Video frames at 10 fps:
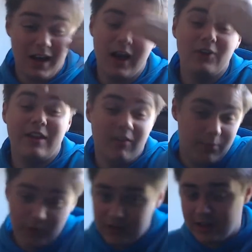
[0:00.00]
I don't have the
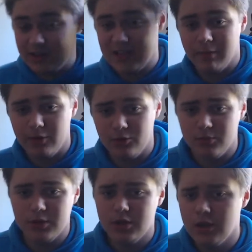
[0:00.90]
perfect lighting in my room.